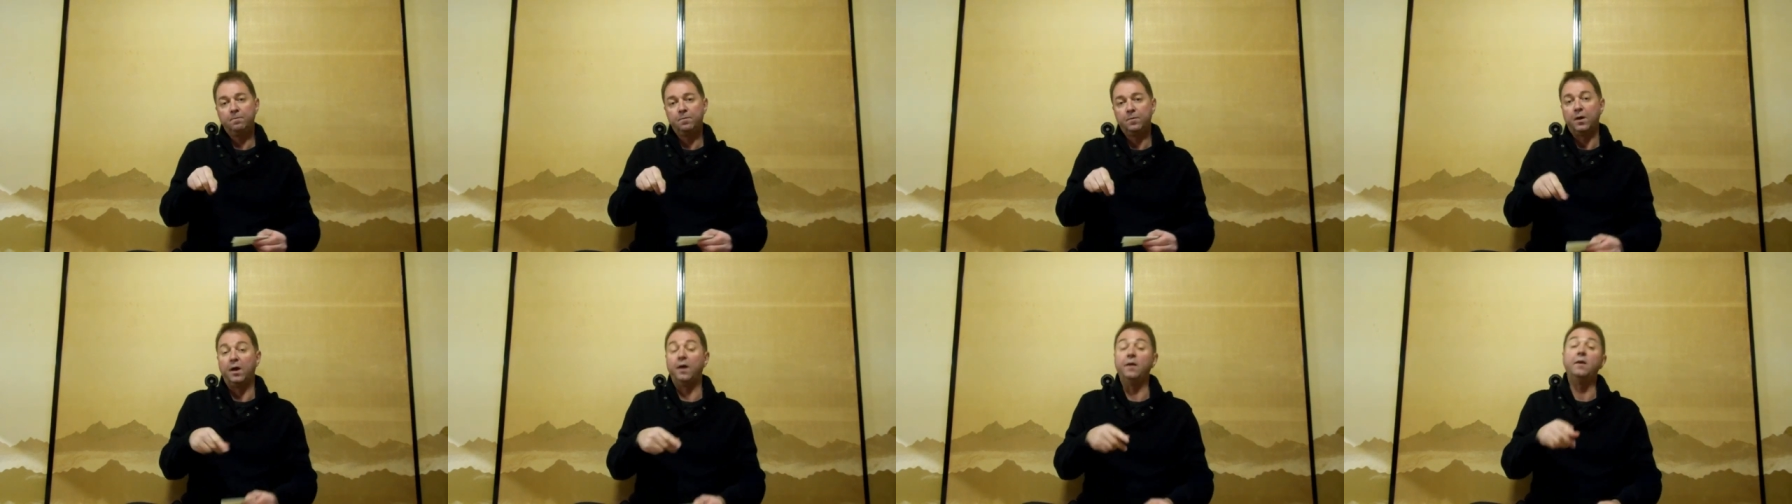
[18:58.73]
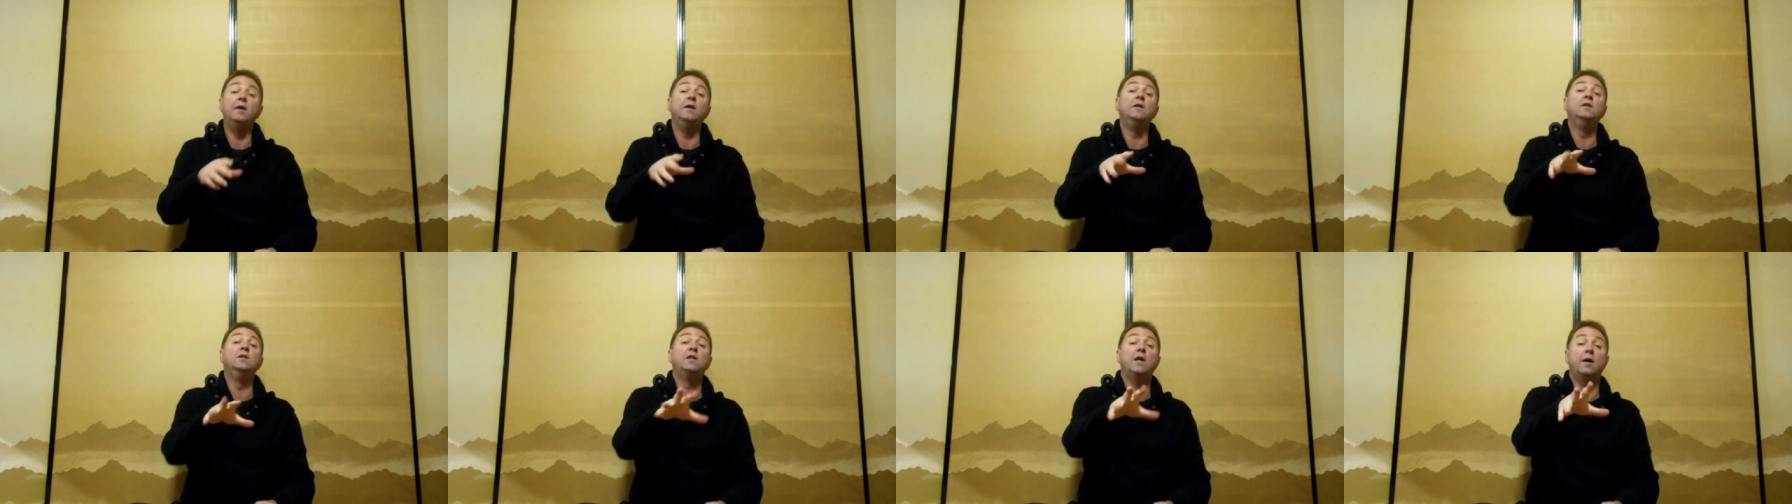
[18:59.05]
and
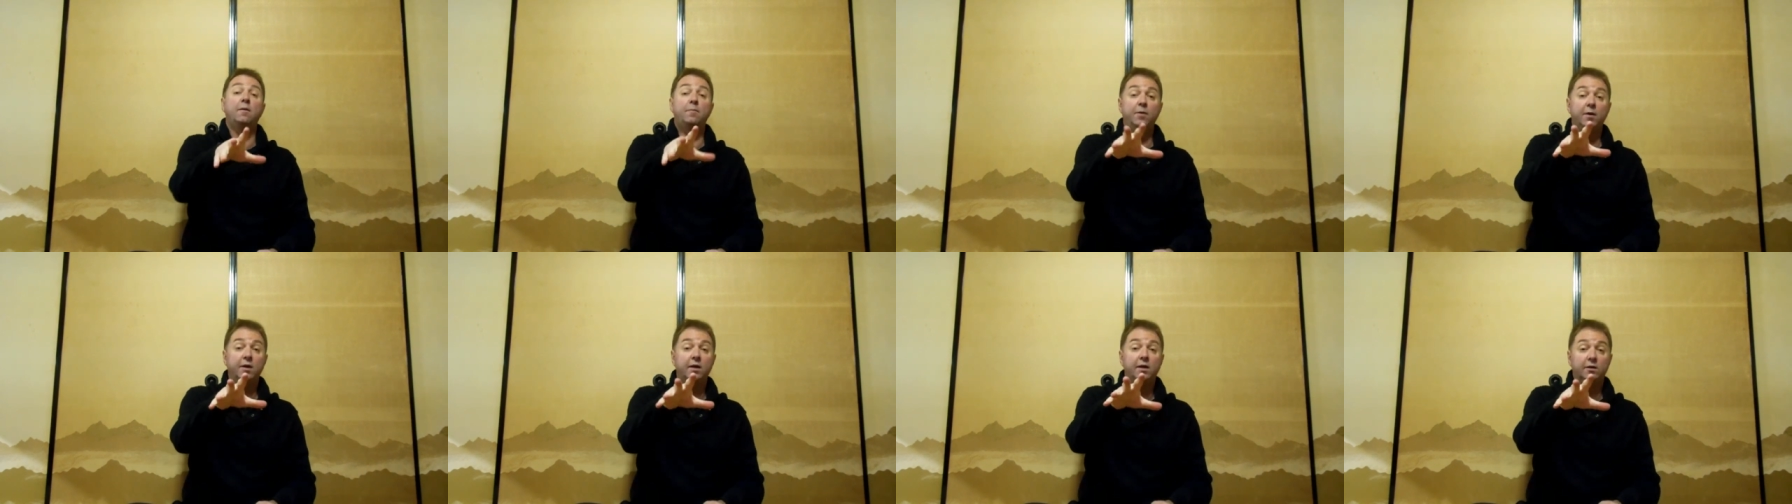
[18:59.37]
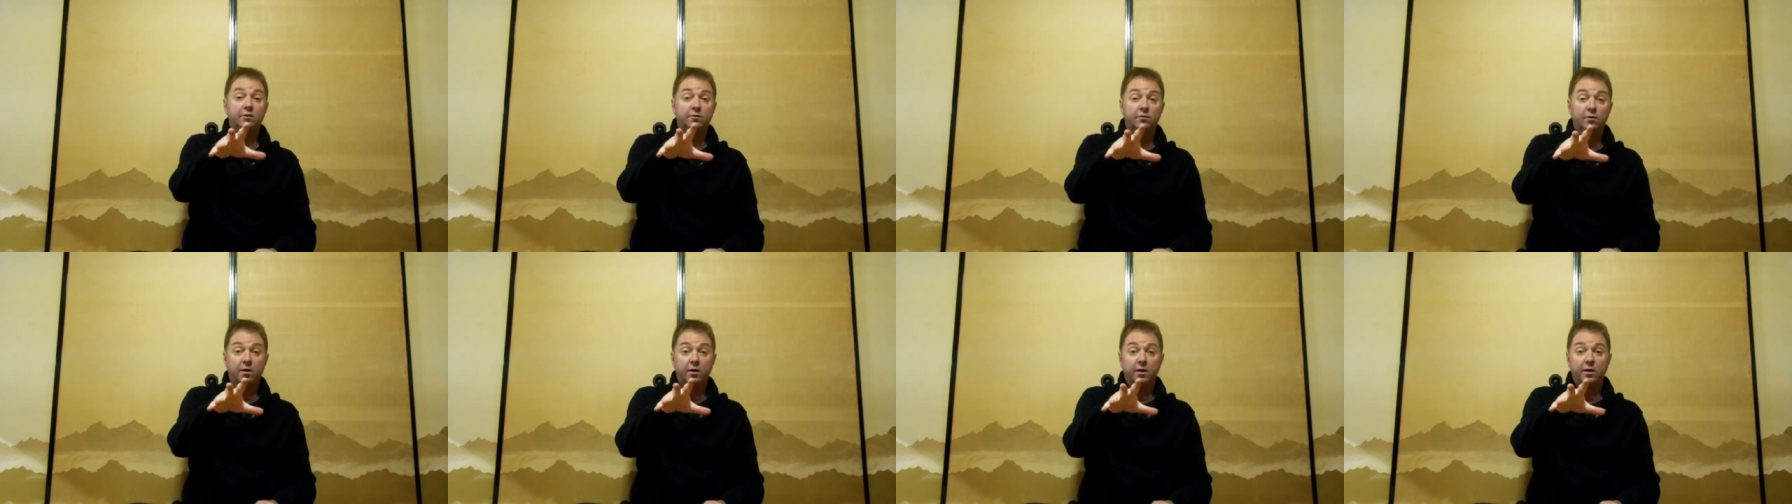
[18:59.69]
in
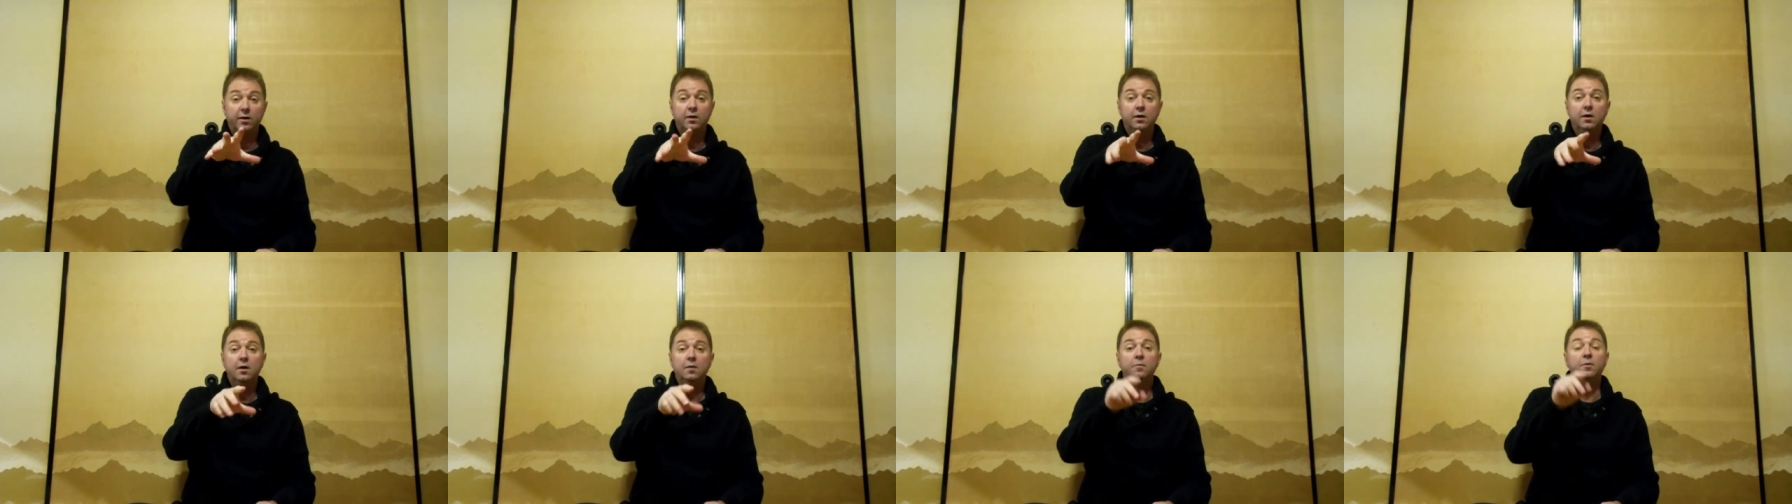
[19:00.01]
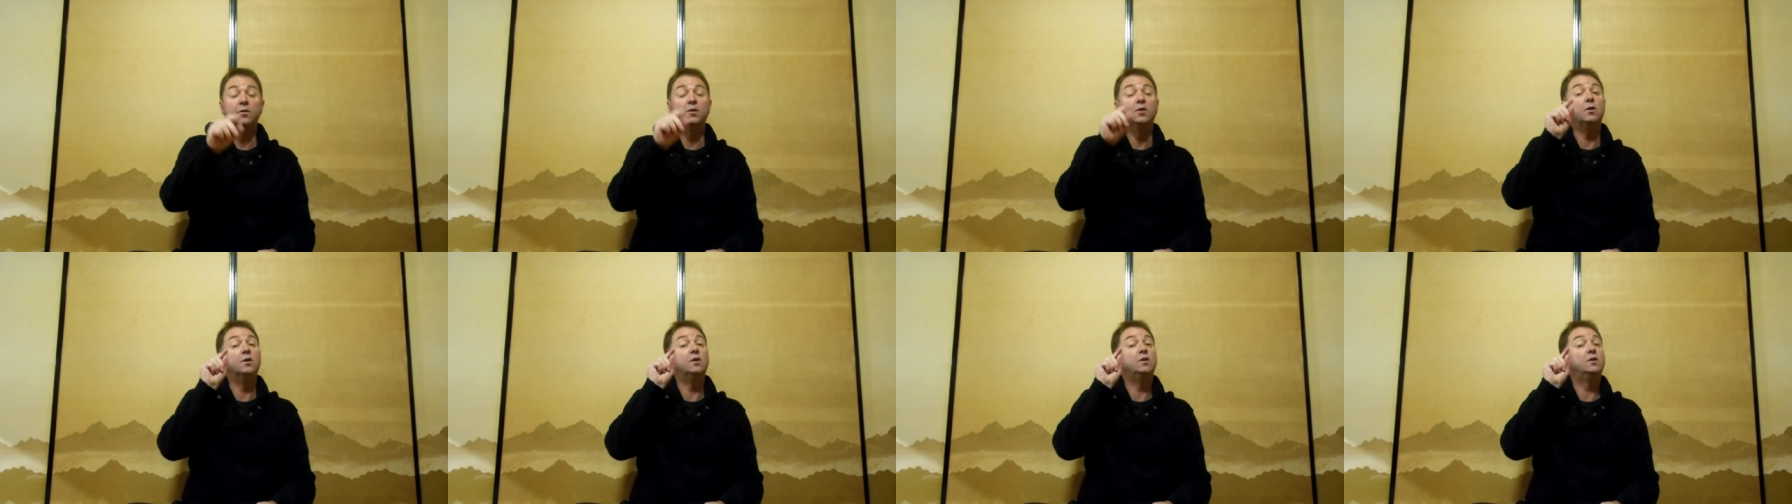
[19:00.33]
Japanese, right?
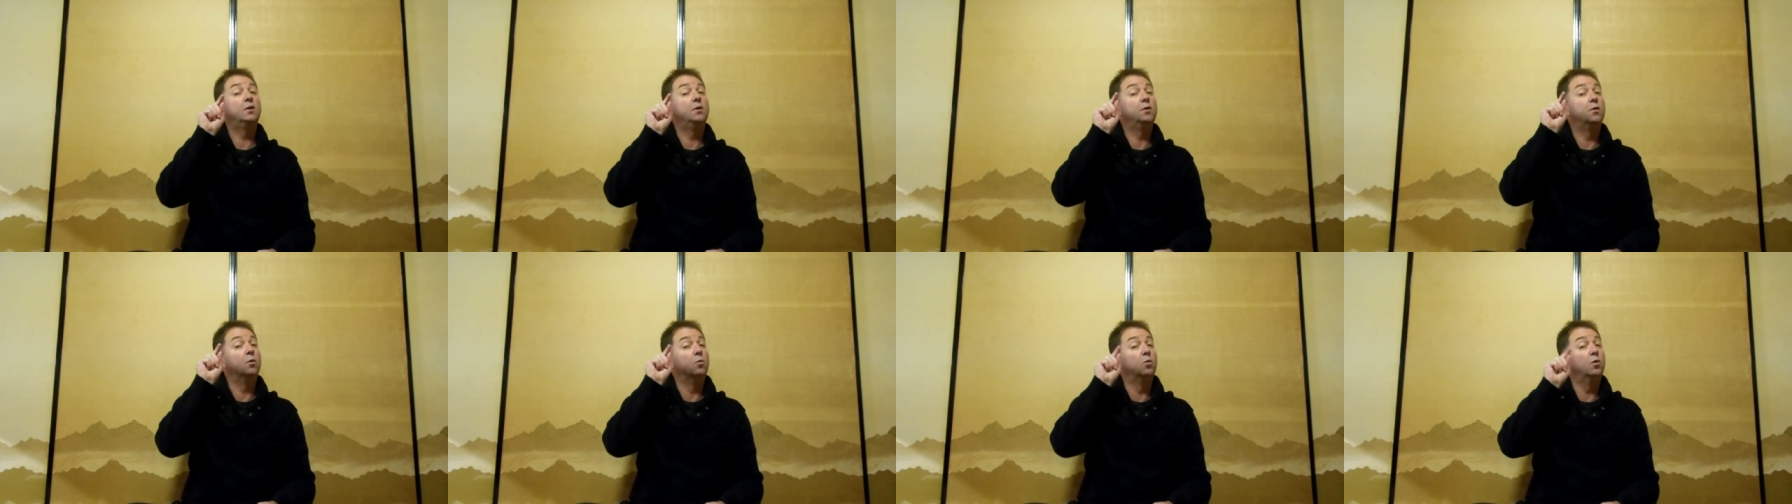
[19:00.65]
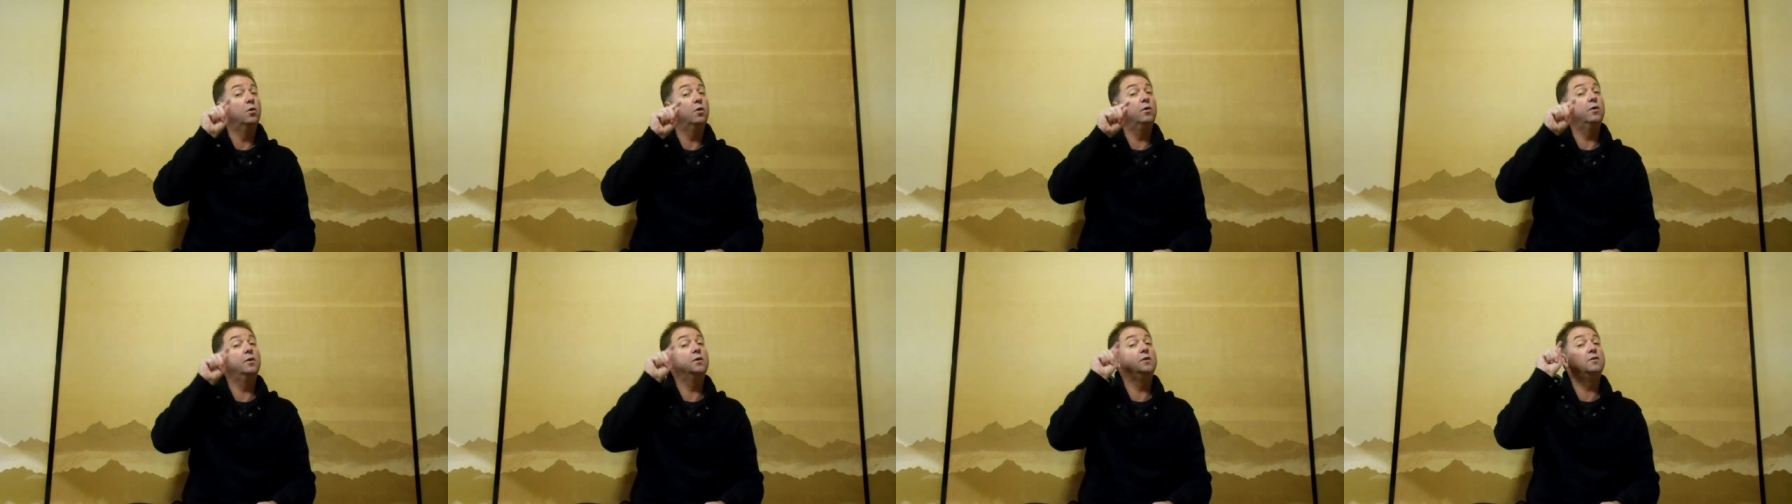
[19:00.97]
But the, the
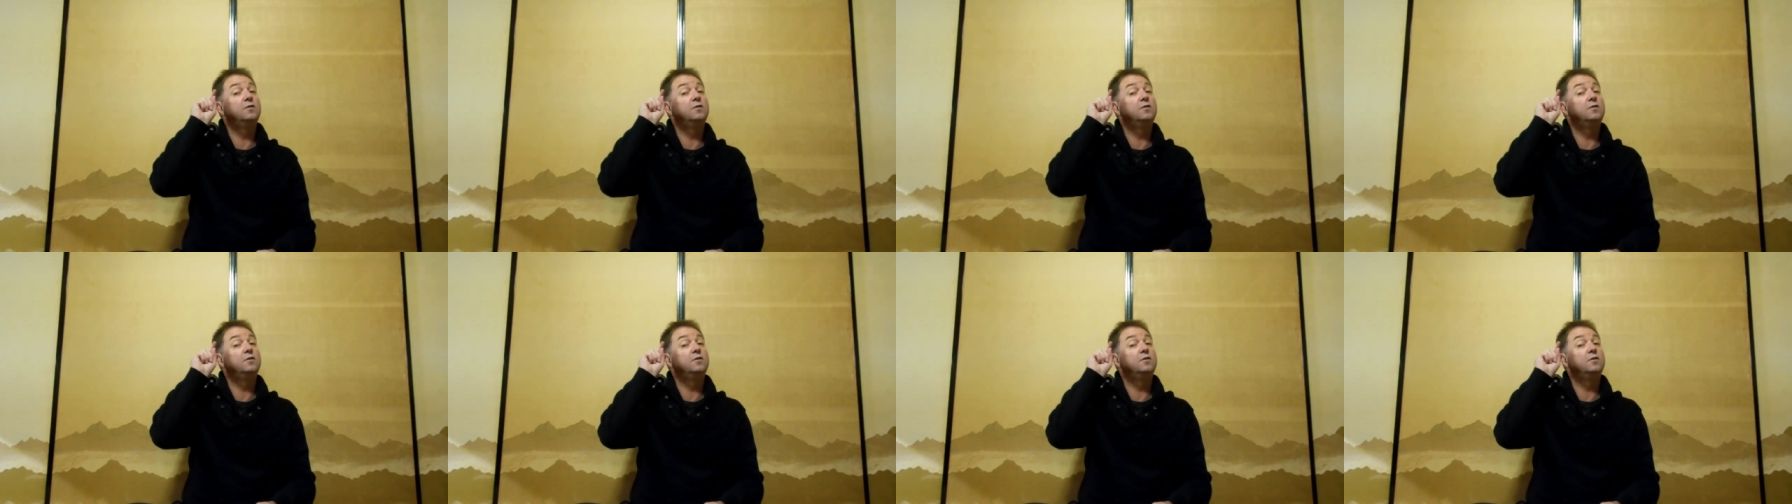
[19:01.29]
word